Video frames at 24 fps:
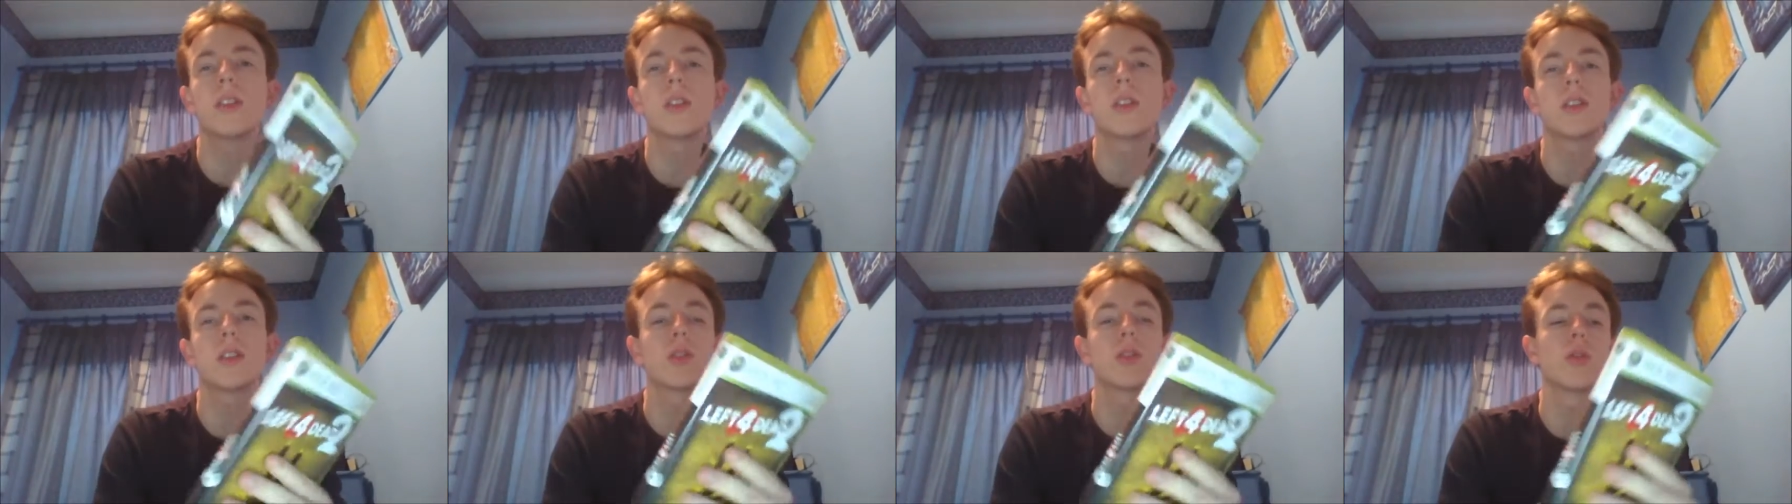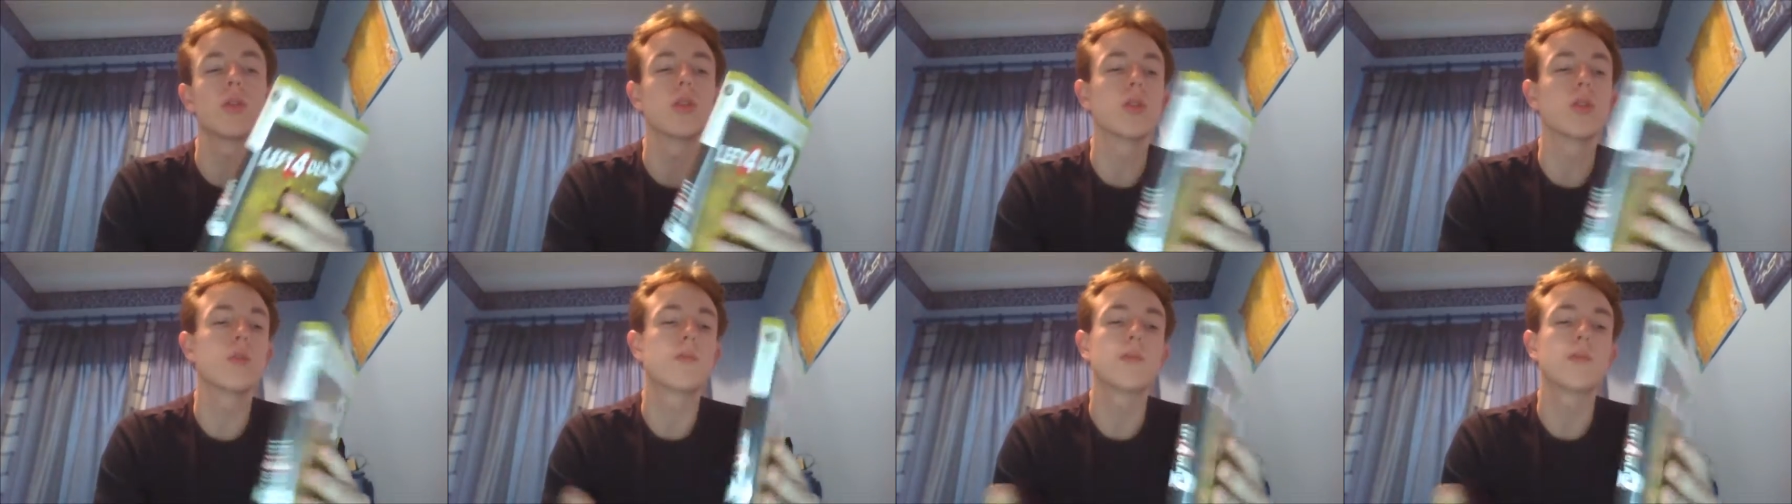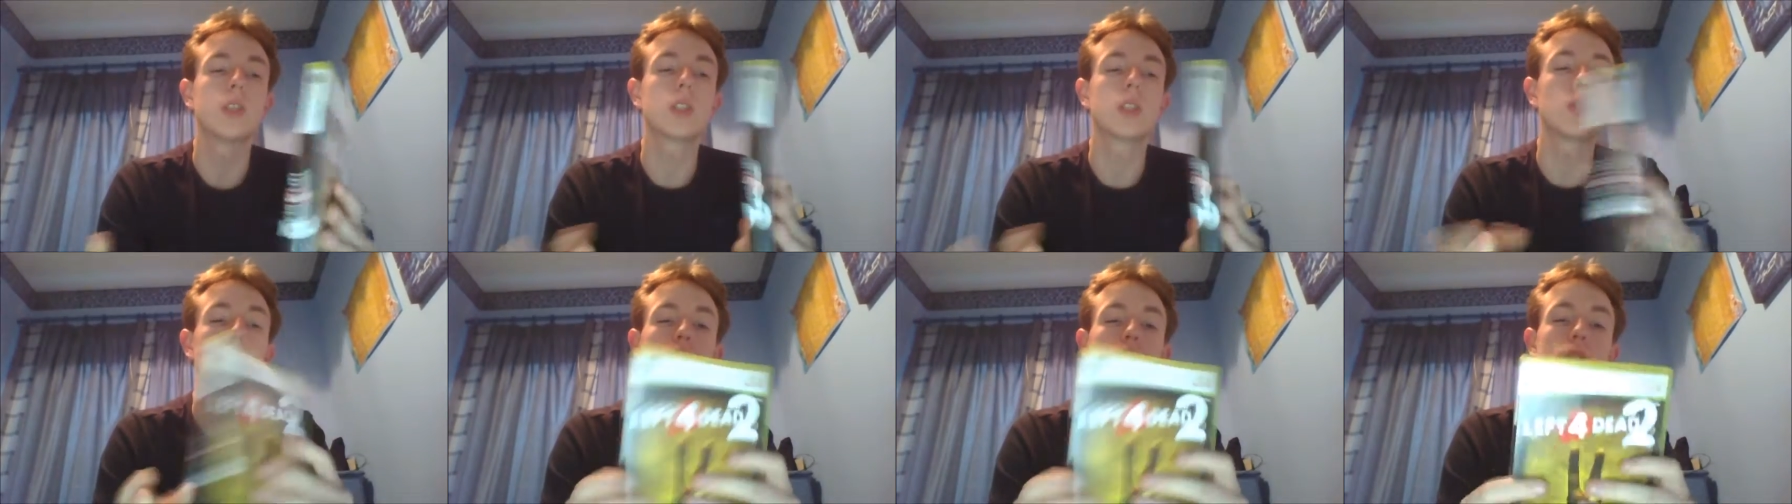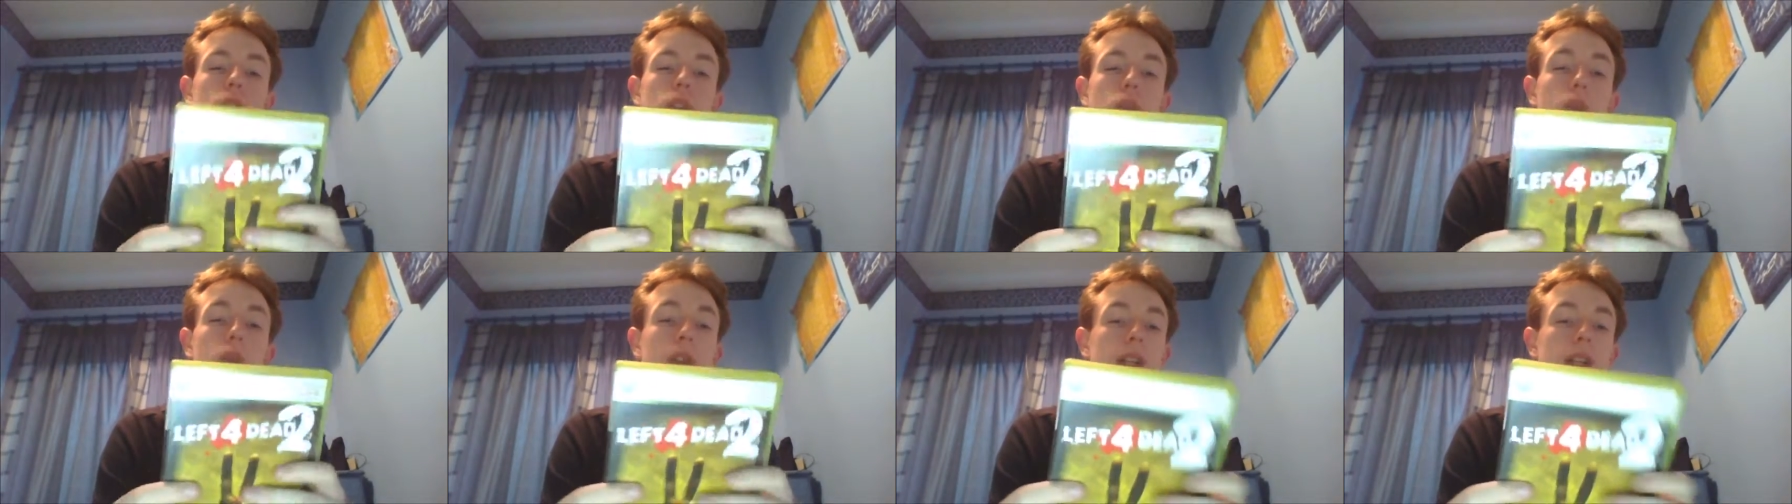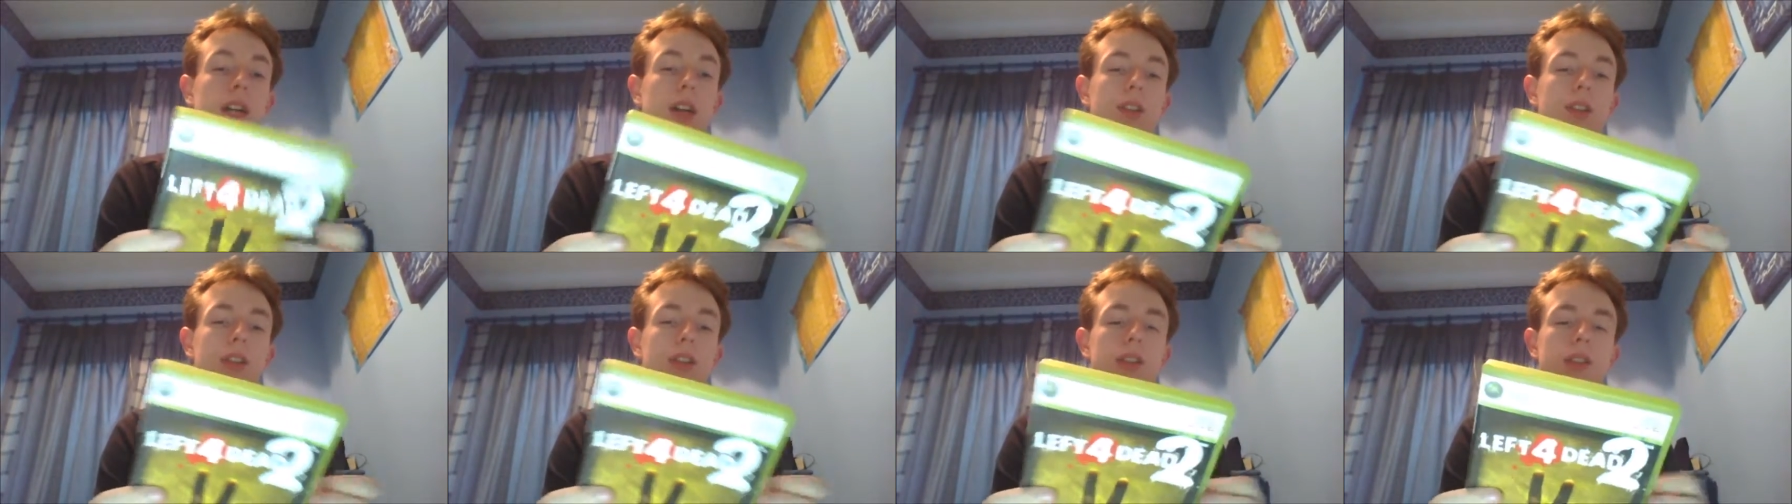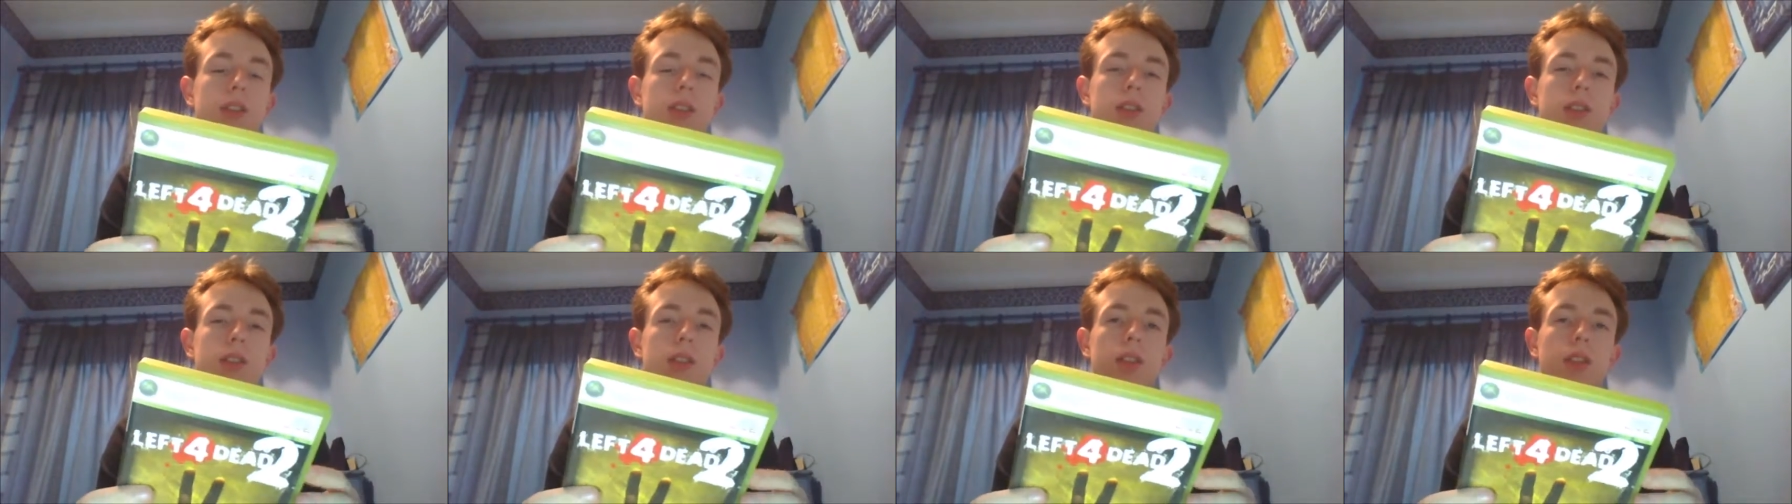so it's all good. All the
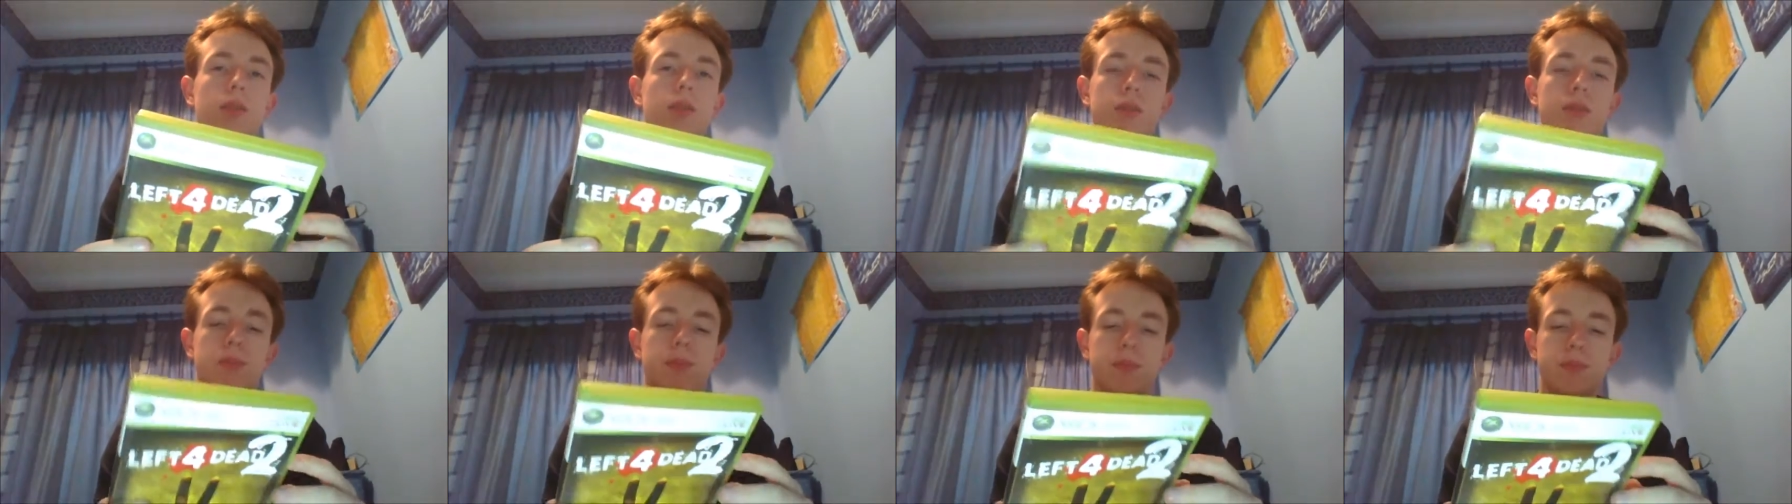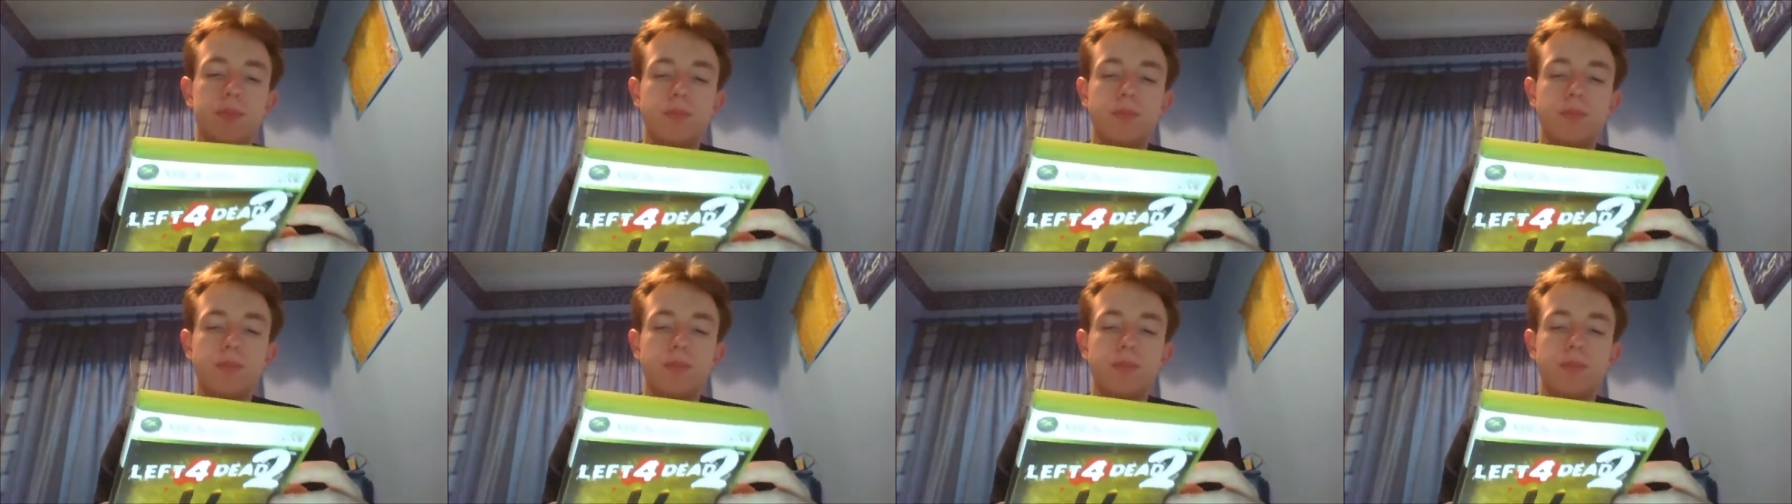characters and stuff.